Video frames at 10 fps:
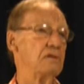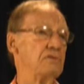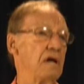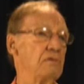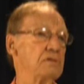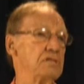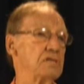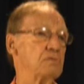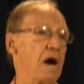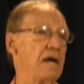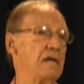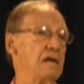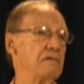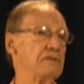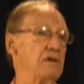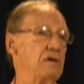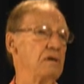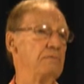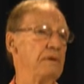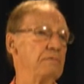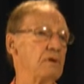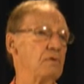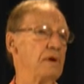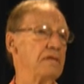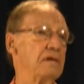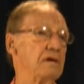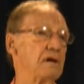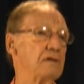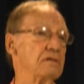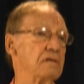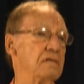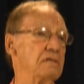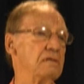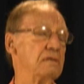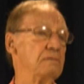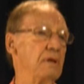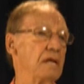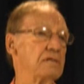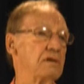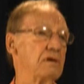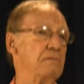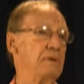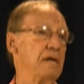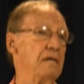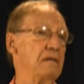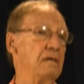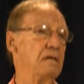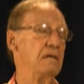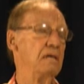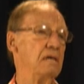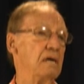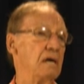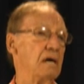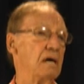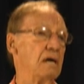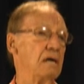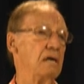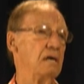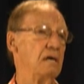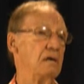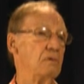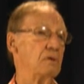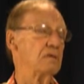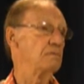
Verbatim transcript: trail was just wide enough the only people who went there other than military men uh, were the